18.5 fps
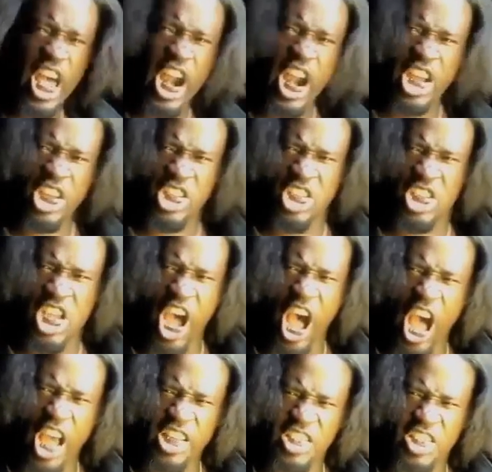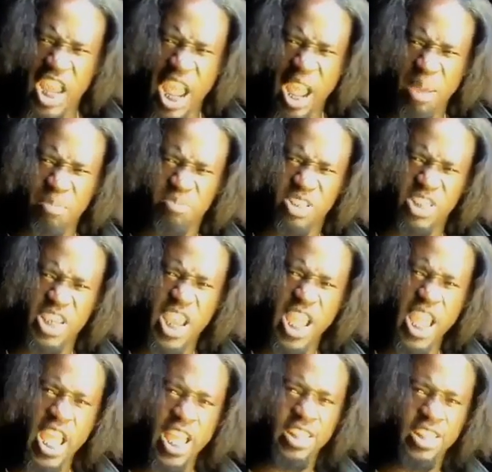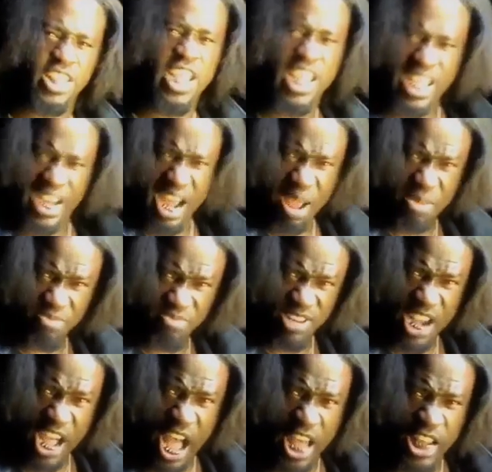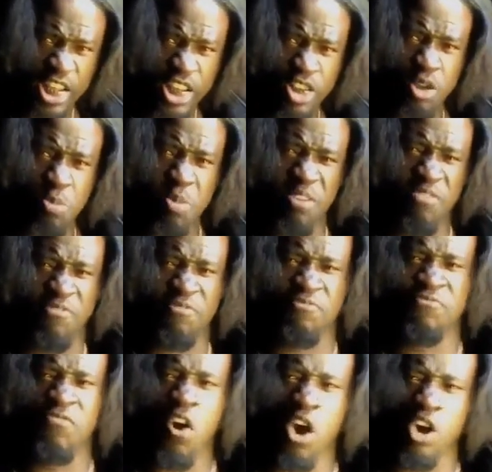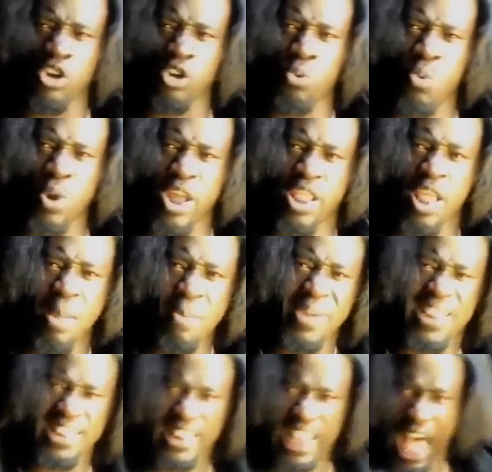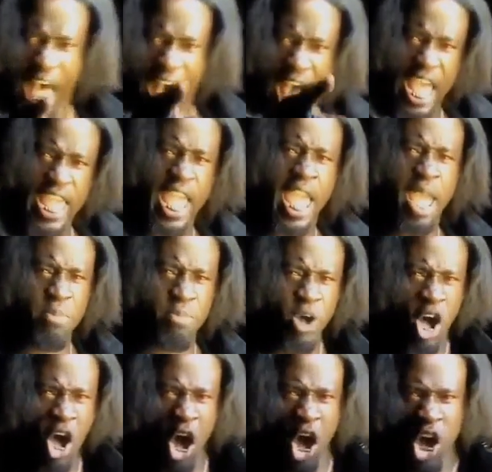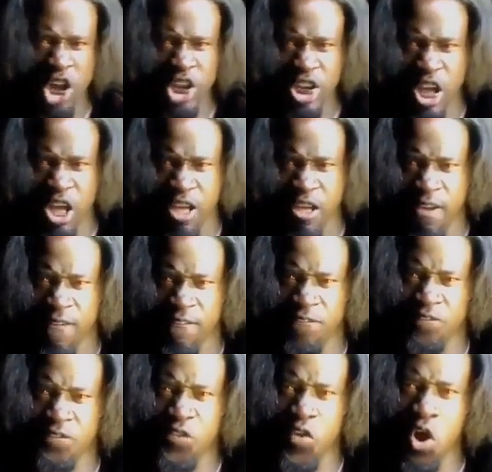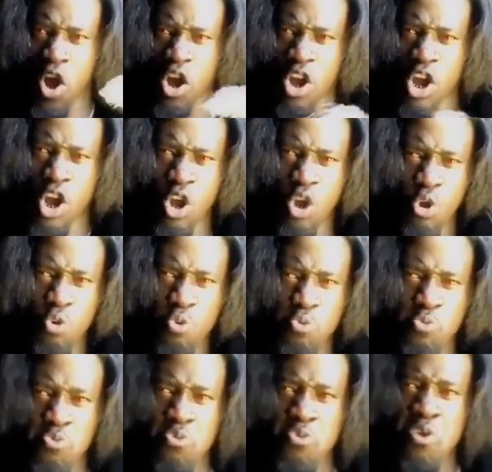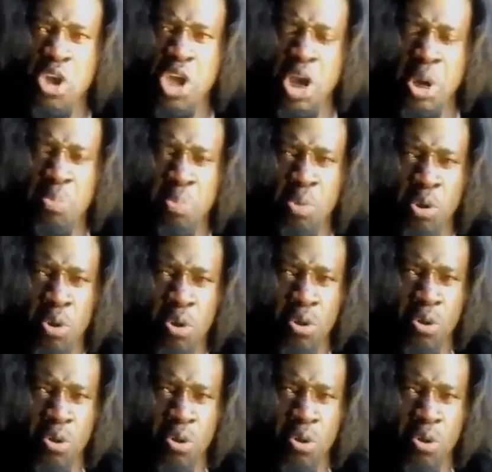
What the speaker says: Not a goddamn chance. And I'm not to be fucked with because I am unfuck-willed.